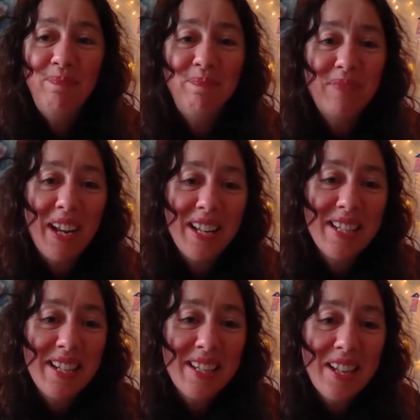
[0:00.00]
and I
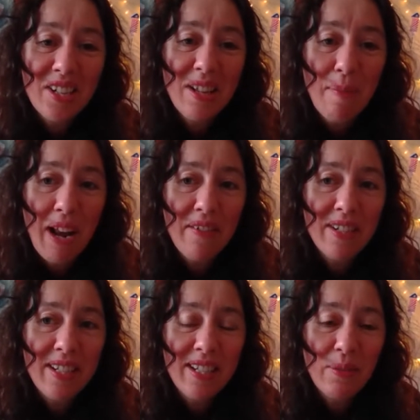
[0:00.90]
see such
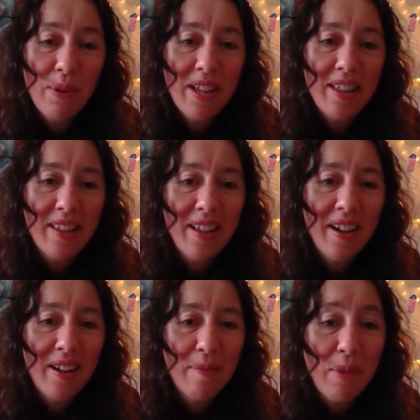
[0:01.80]
similarities with
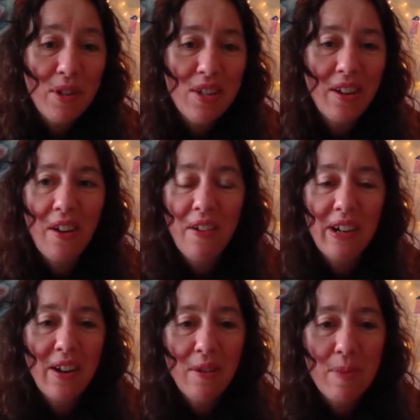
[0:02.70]
uh, modular
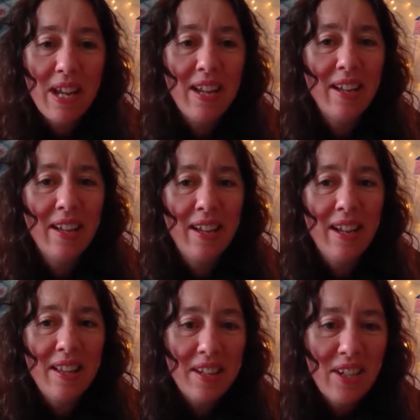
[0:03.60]
origami,
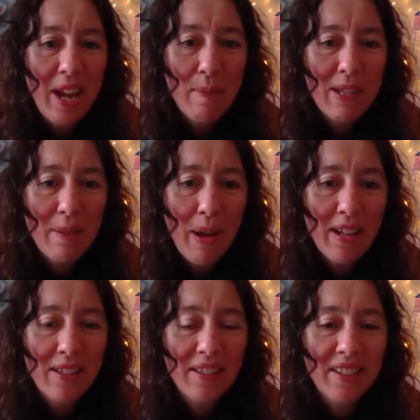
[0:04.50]
shapes, the
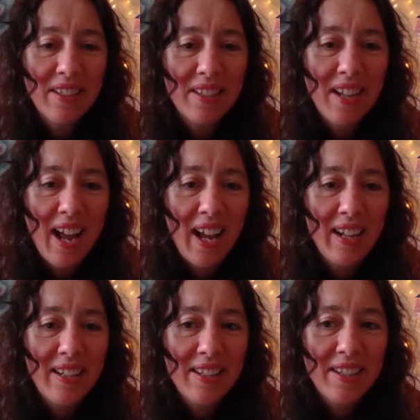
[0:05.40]
patterns.
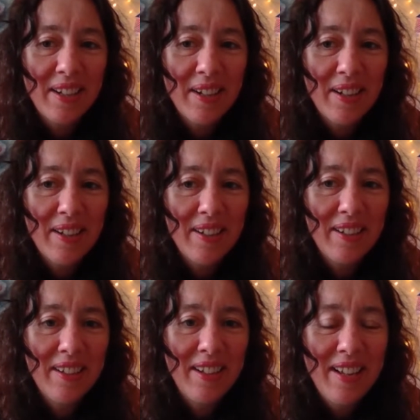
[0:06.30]
And uh,
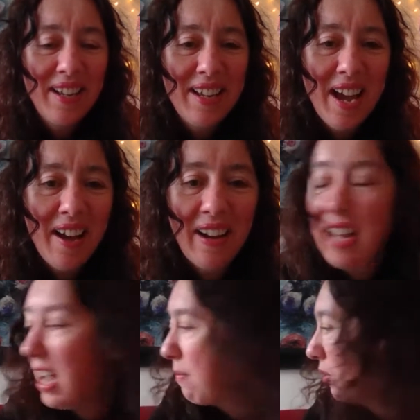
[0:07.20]
yeah, I
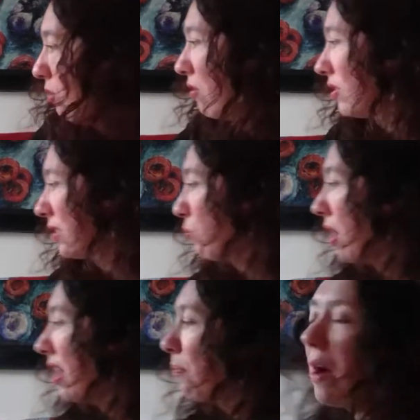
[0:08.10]
came across,
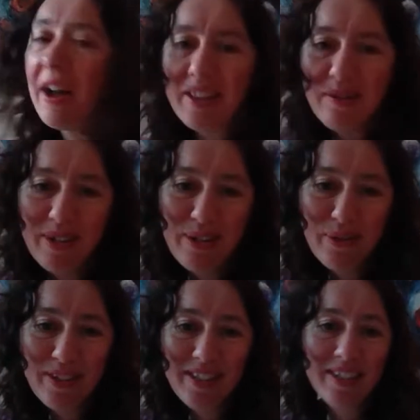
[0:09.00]
well, part of the
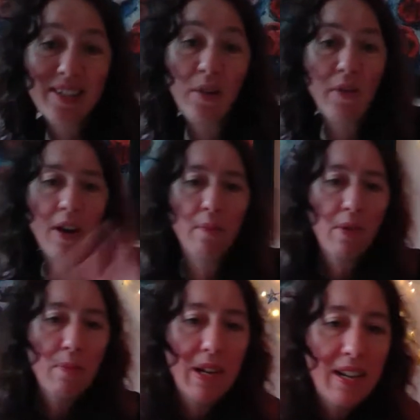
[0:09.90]
resources, sorry, I'm
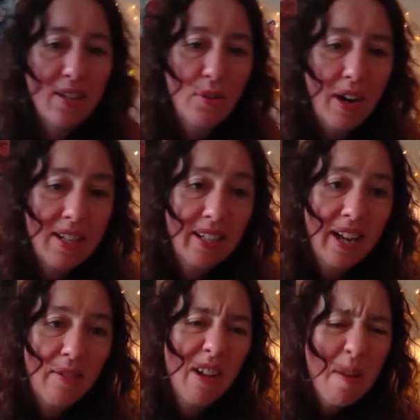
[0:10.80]
completely distracted
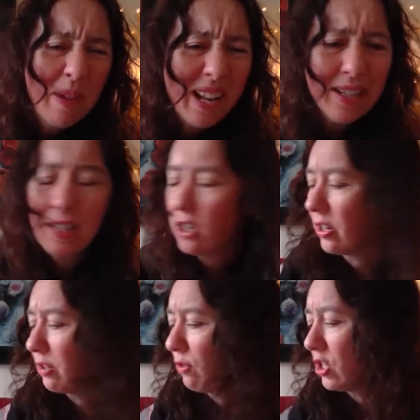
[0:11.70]
now. It is
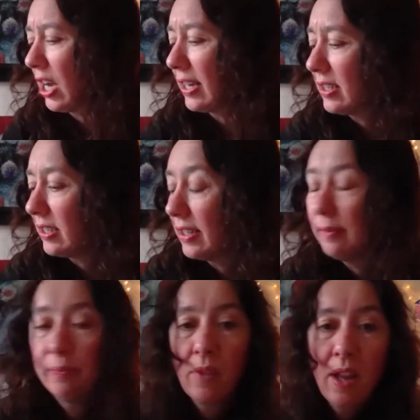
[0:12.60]
chance for a Chat, isn't it?